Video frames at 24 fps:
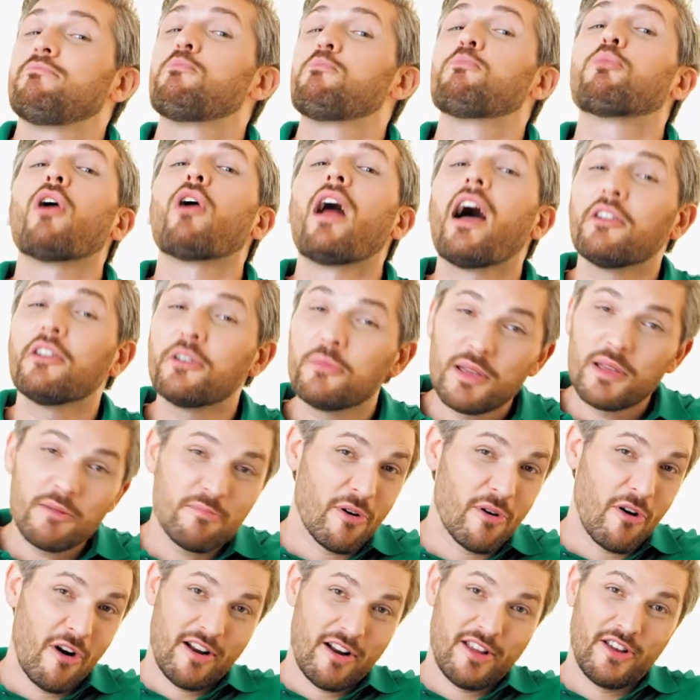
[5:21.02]
proud to be
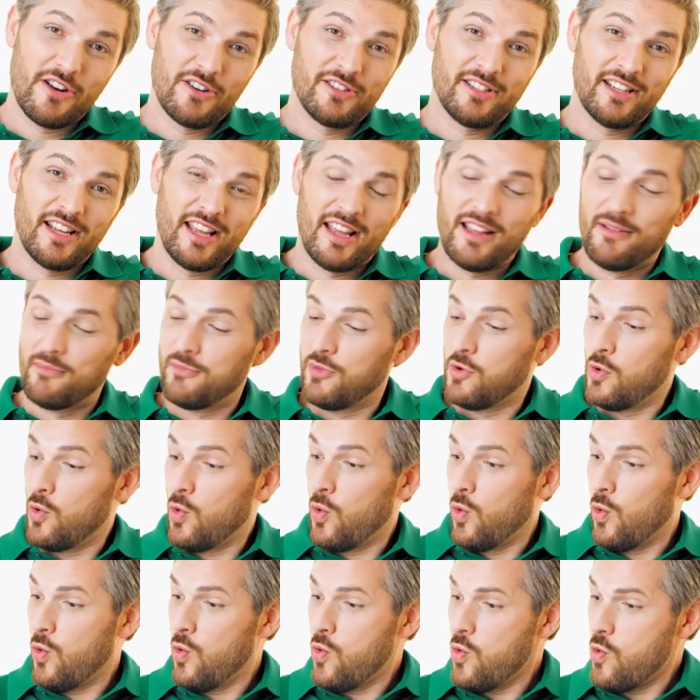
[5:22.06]
part of your team.
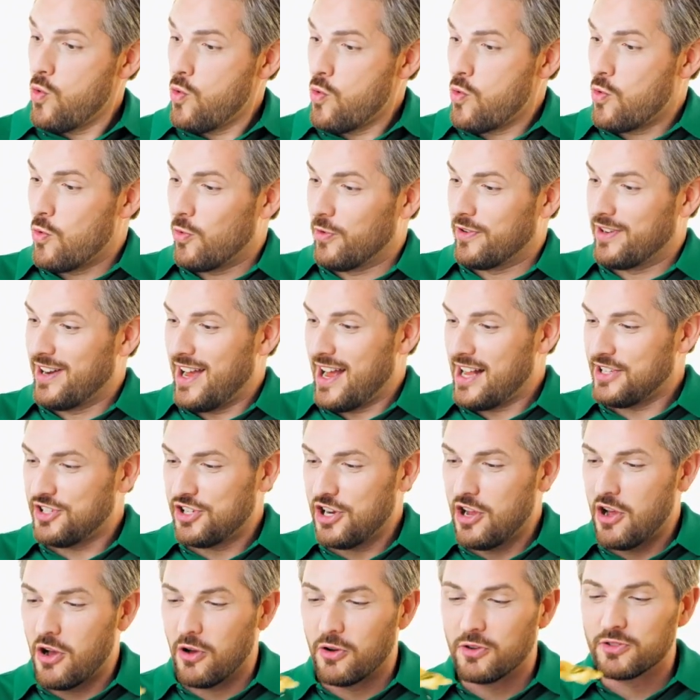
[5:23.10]
Ooh,
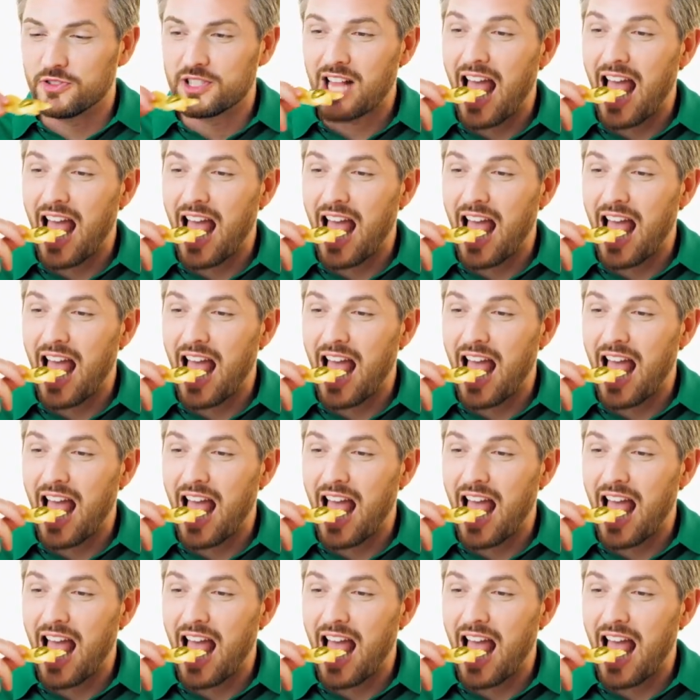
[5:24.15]
nachos.